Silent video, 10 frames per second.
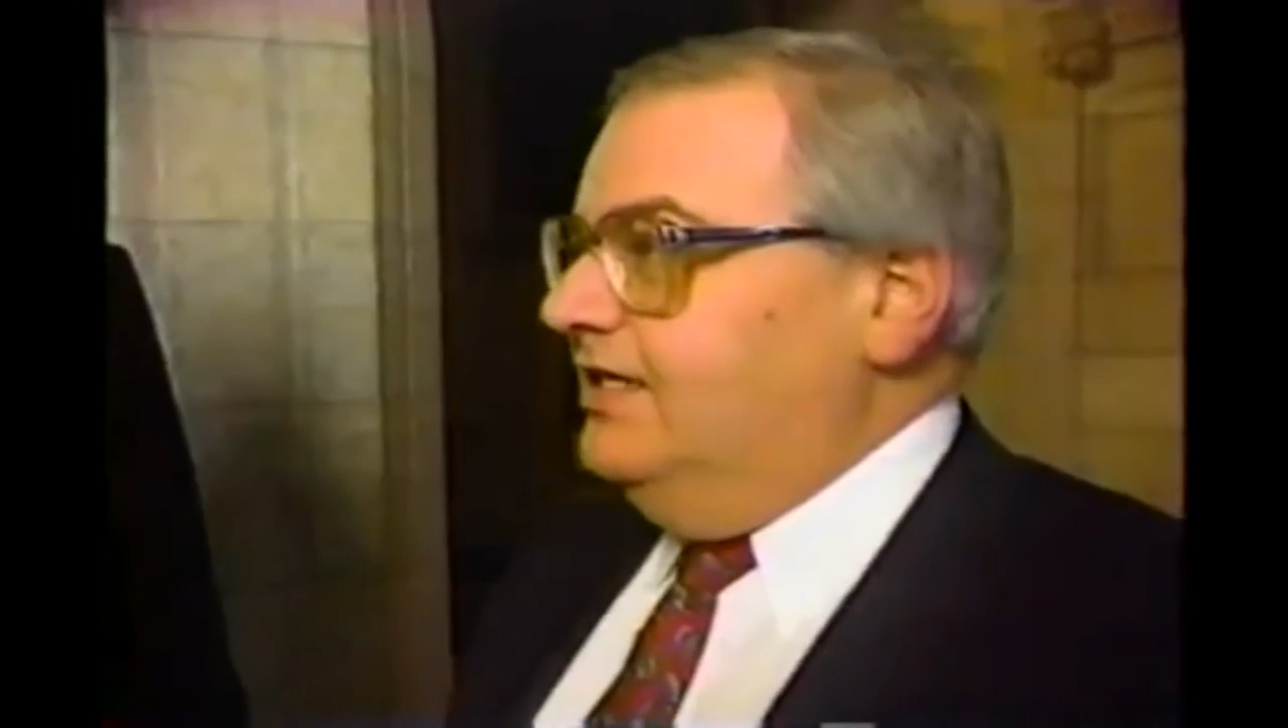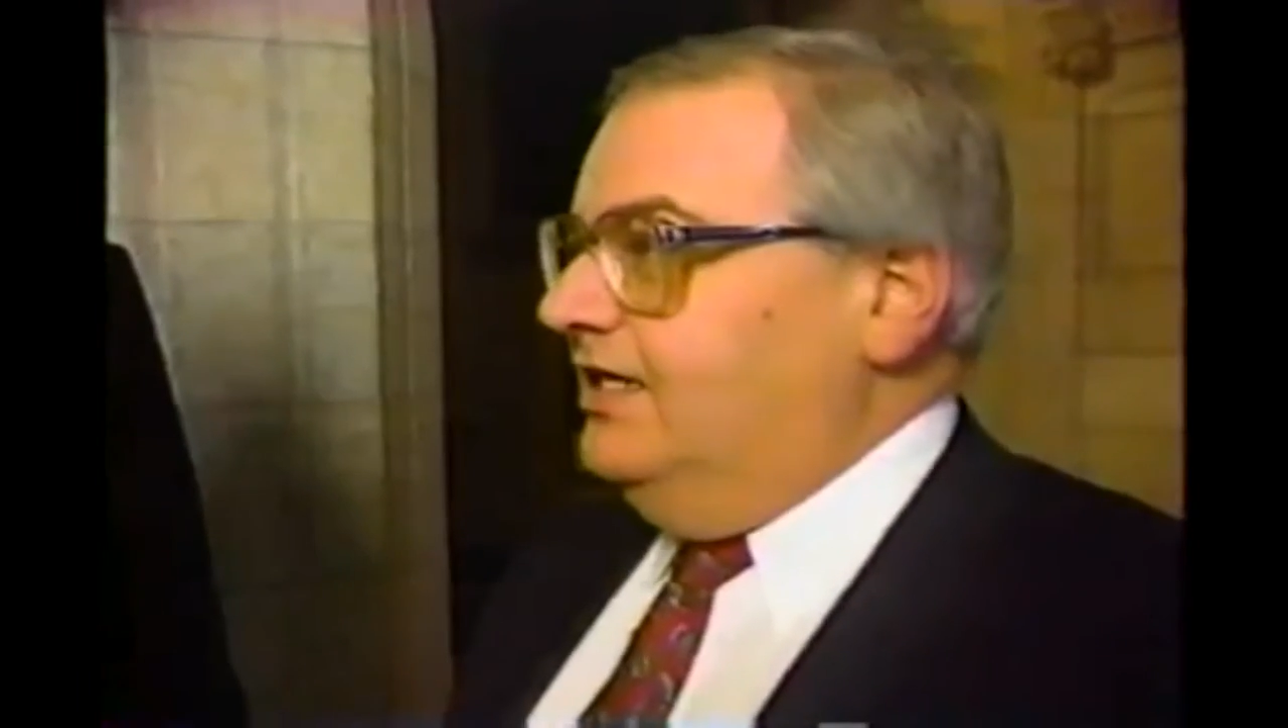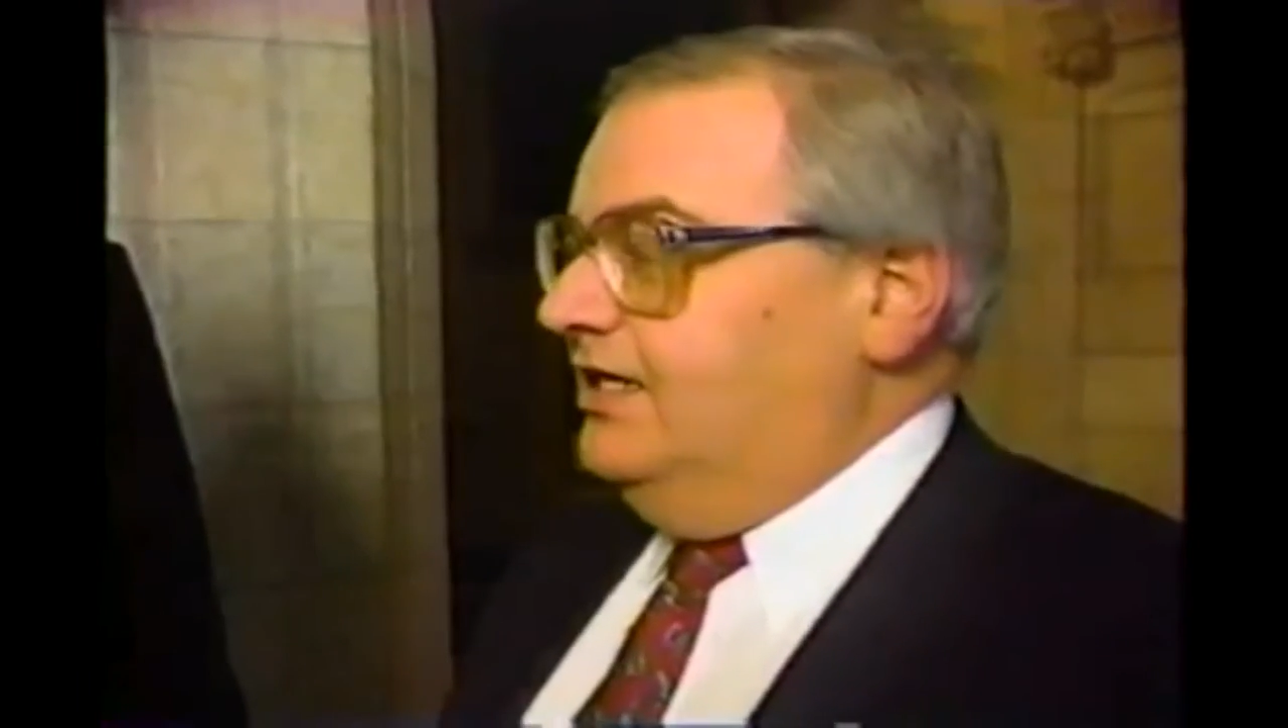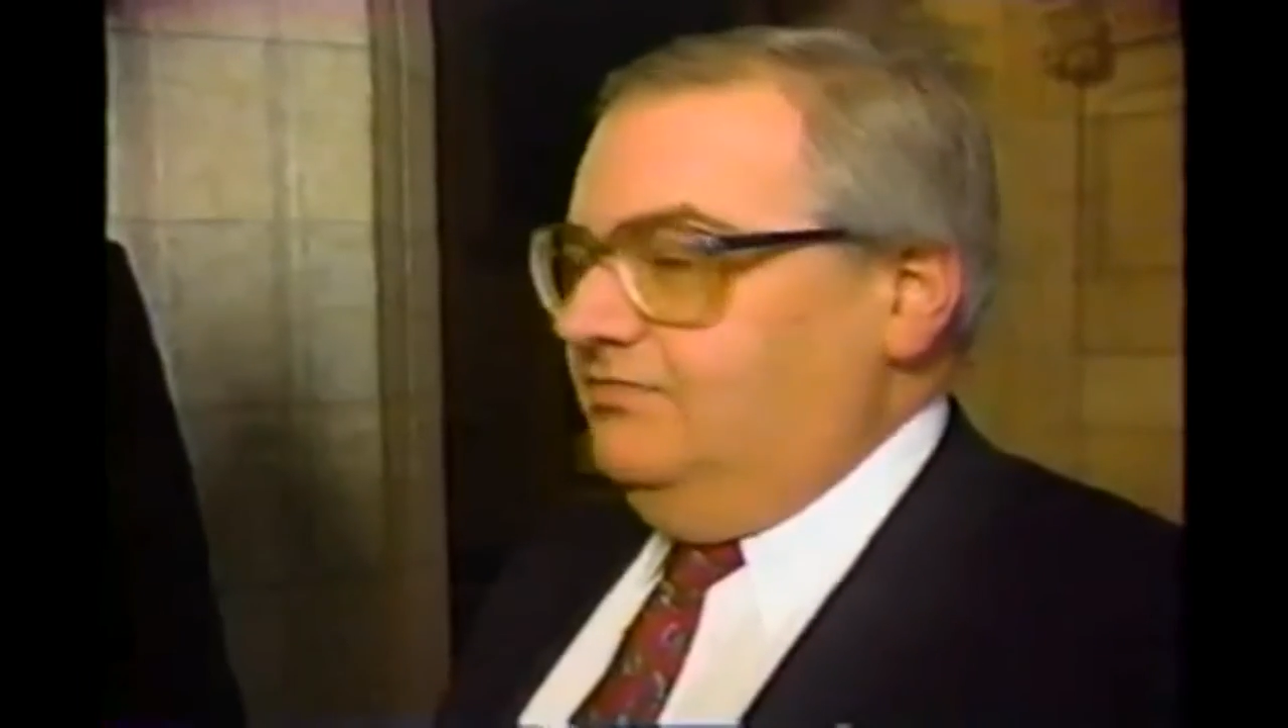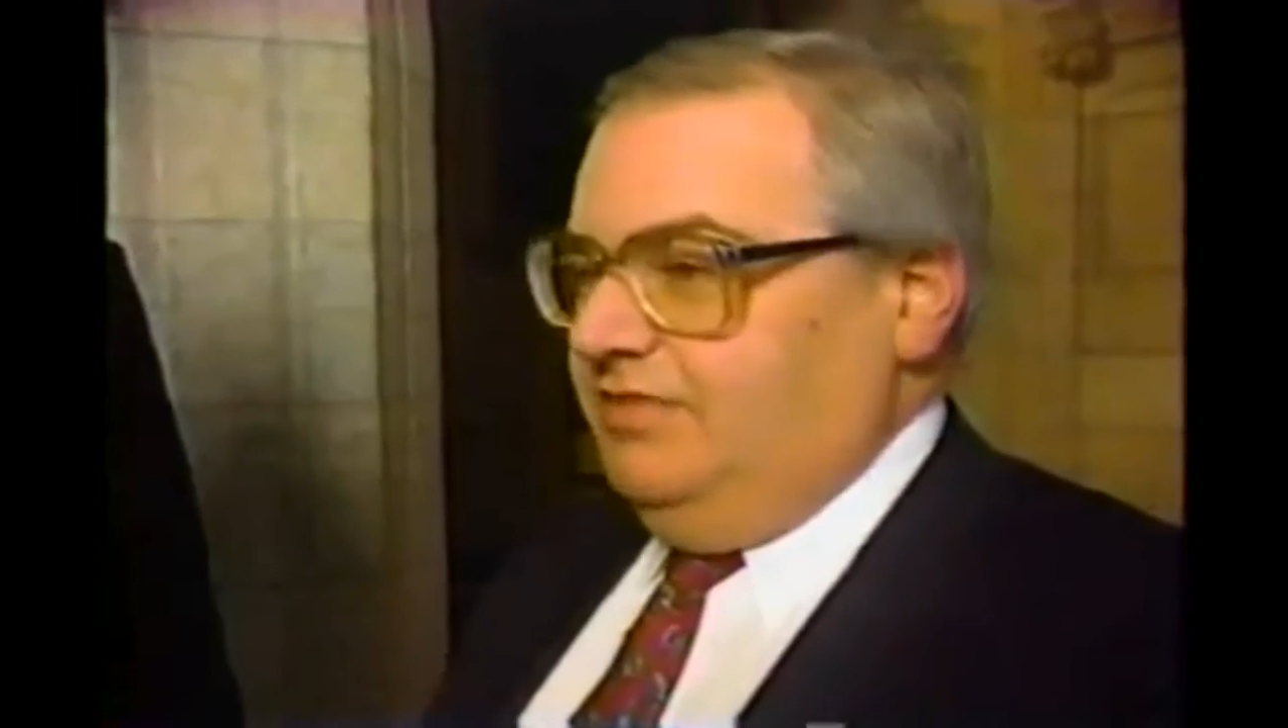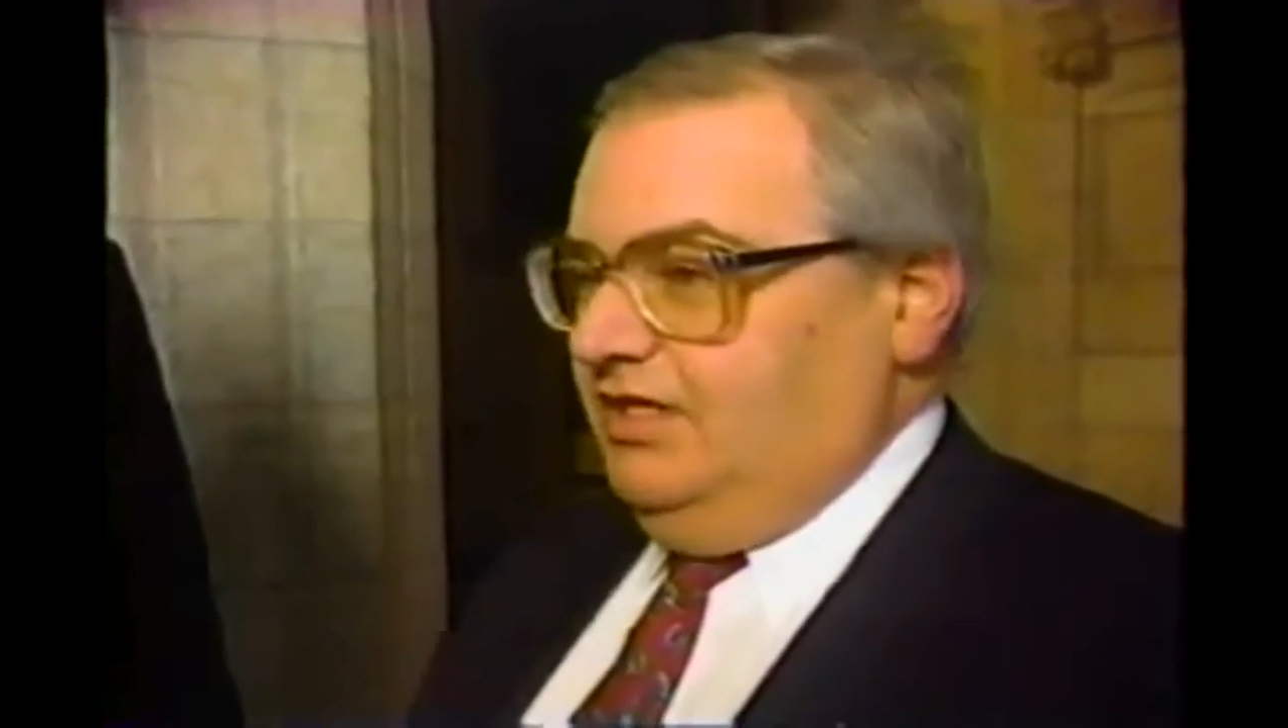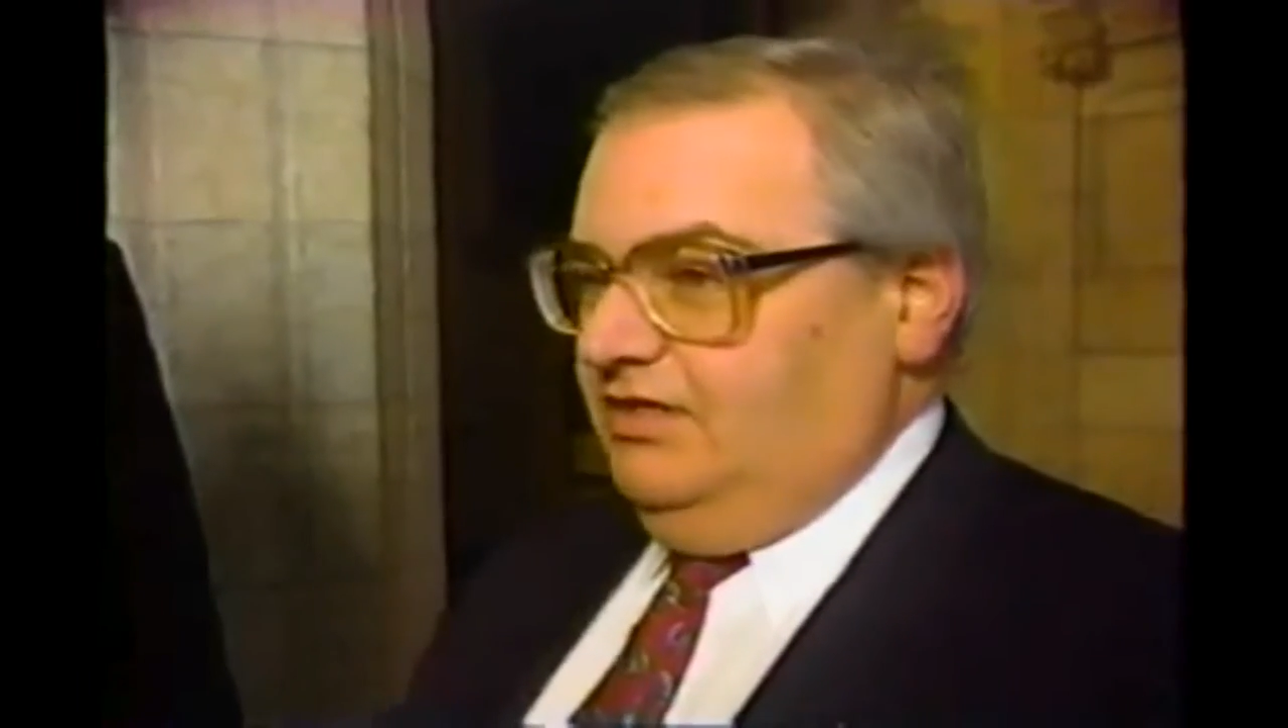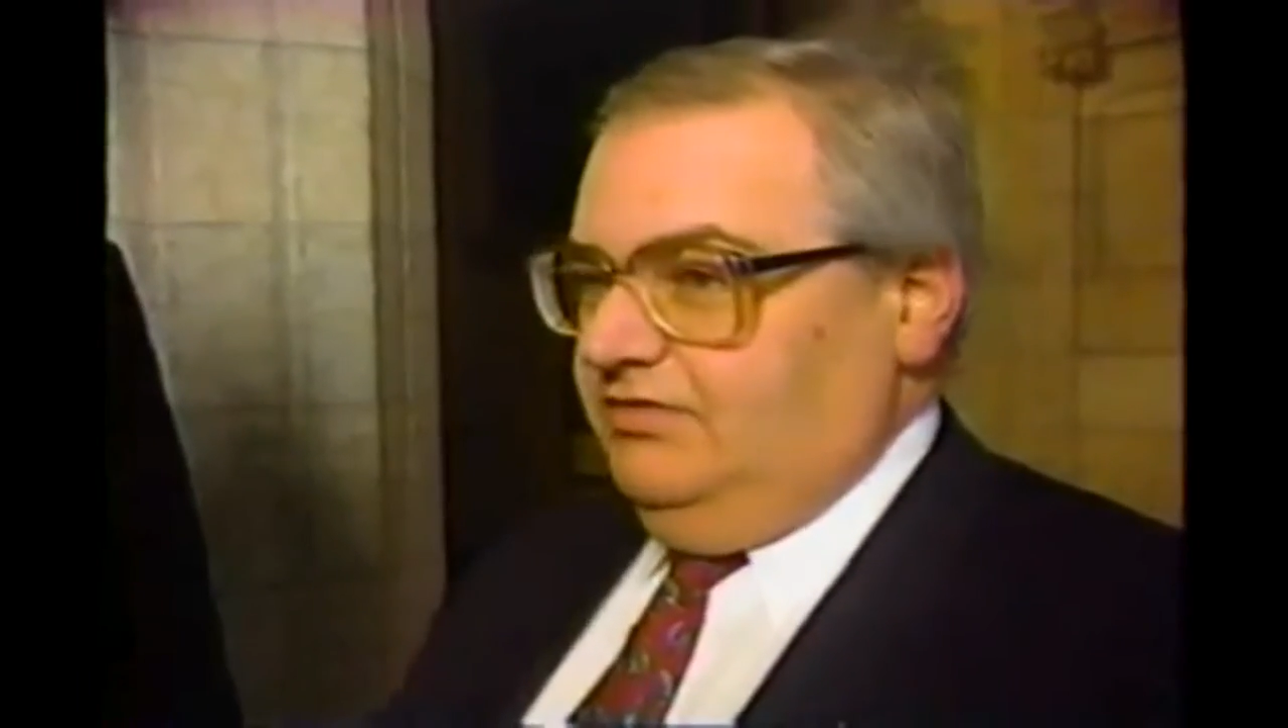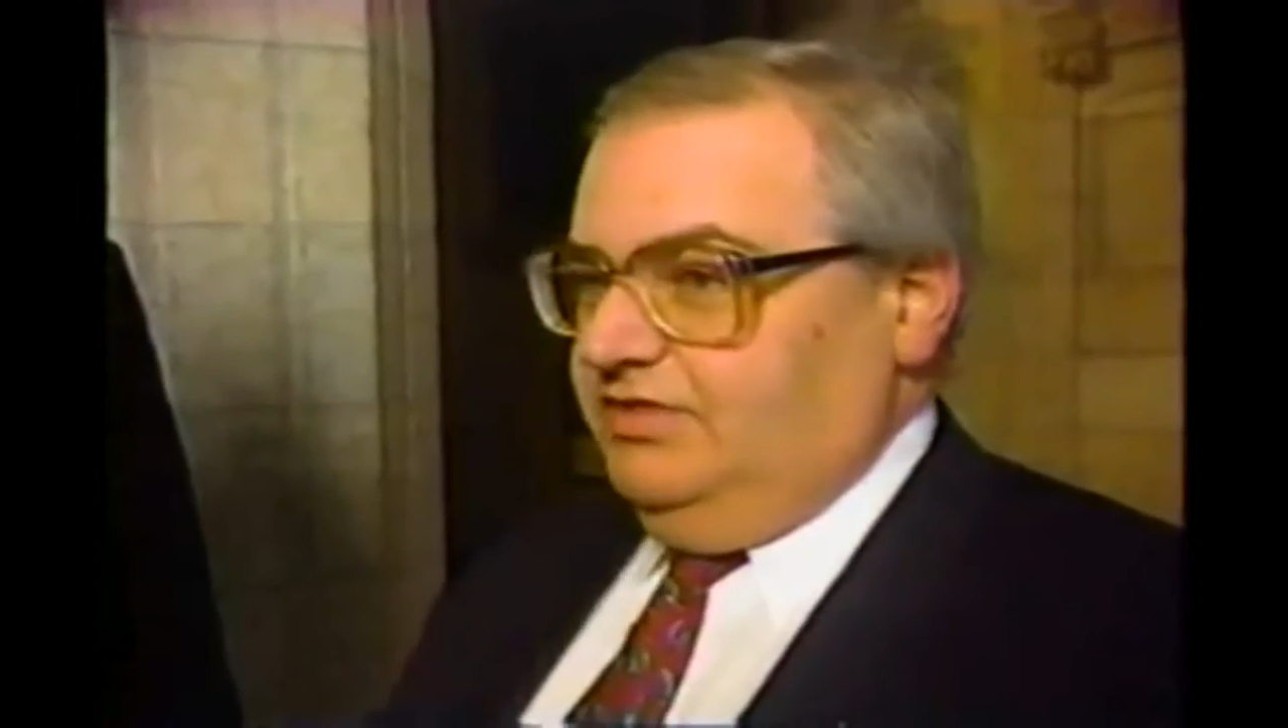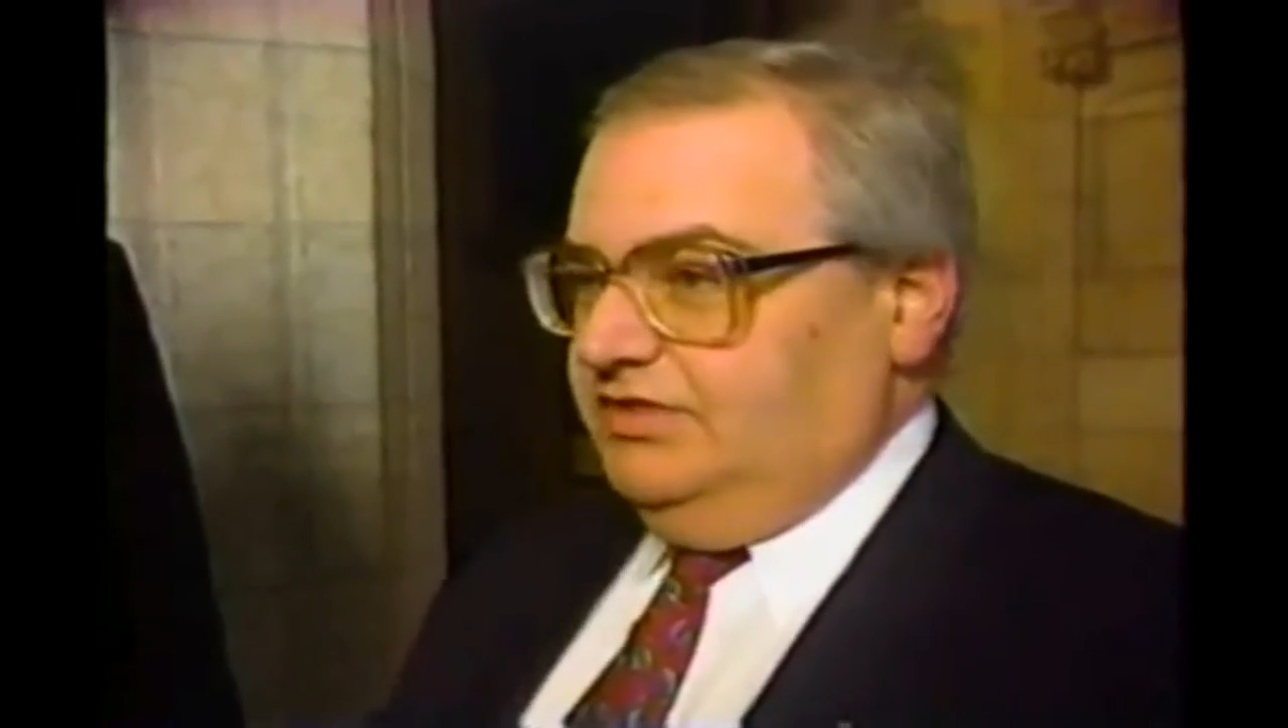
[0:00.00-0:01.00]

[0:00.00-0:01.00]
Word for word: programs,